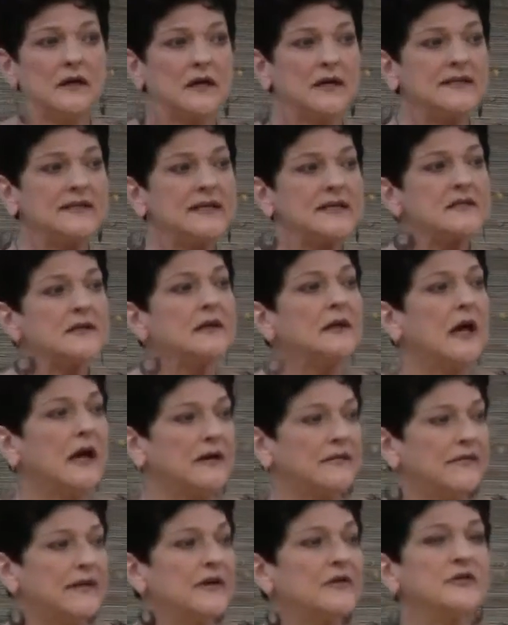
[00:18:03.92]
it takes a lot
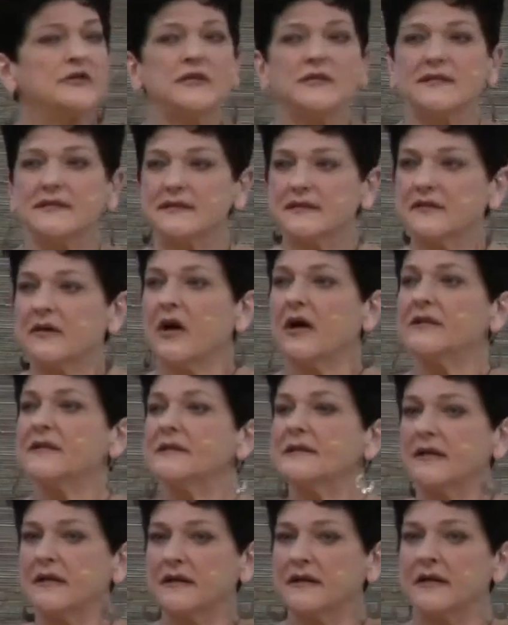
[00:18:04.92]
of energy. It's
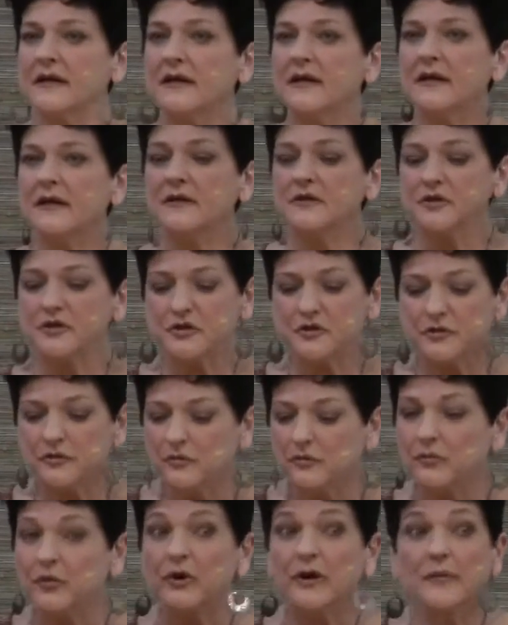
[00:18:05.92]
exhausting to
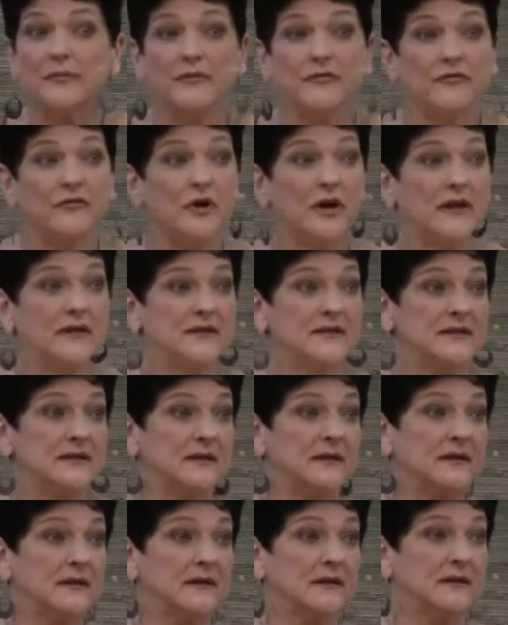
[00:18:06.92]
put up a front,
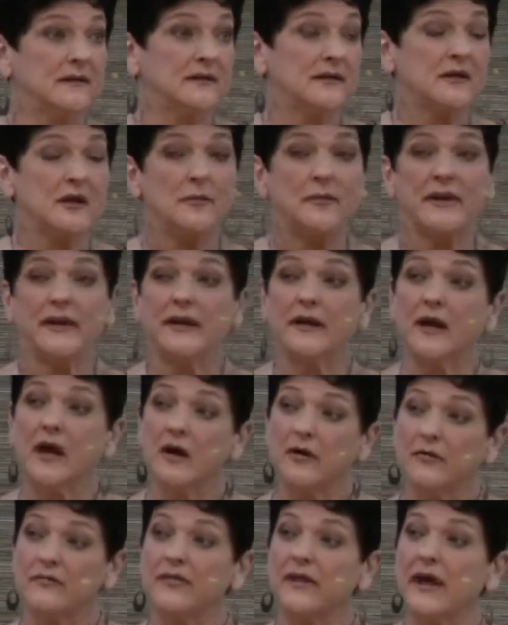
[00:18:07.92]
to come in and
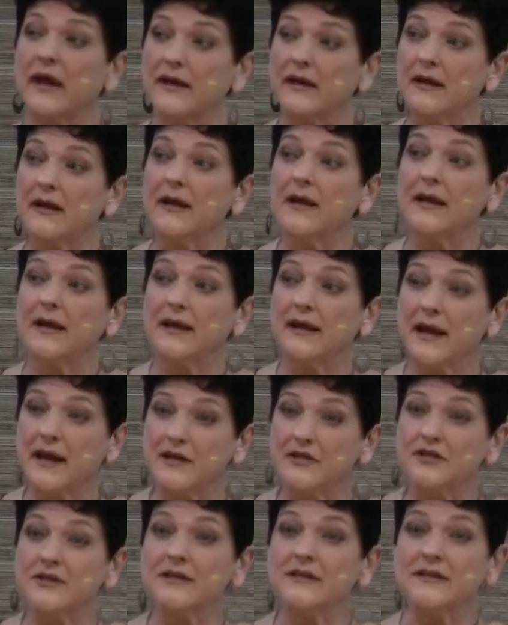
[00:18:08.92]
out of that. It
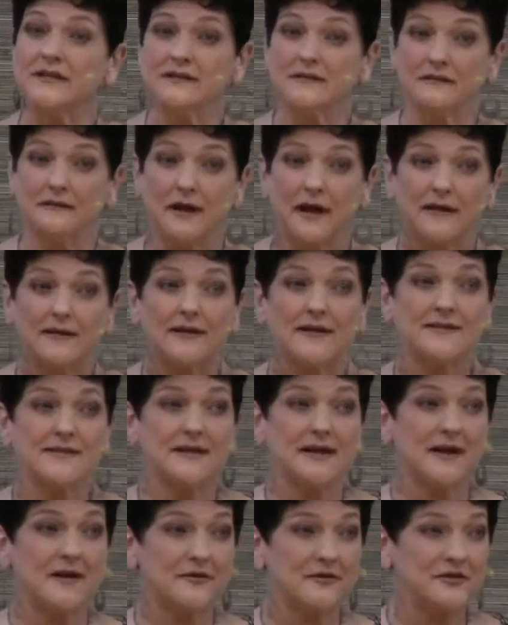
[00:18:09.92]
actually takes a lot less
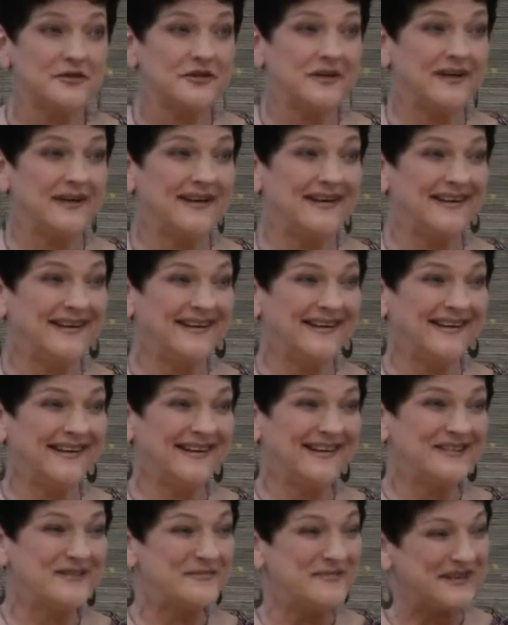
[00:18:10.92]
energy
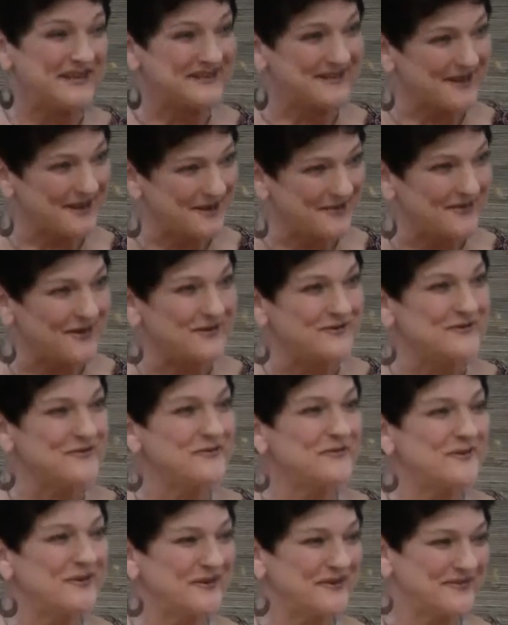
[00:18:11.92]
to be inside of our
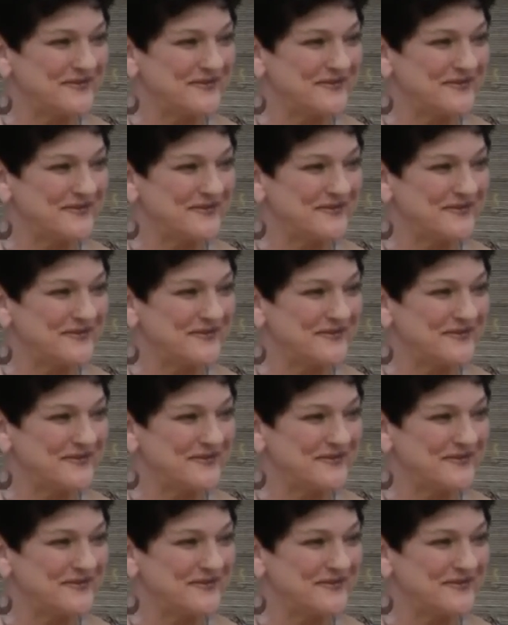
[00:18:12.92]
truth,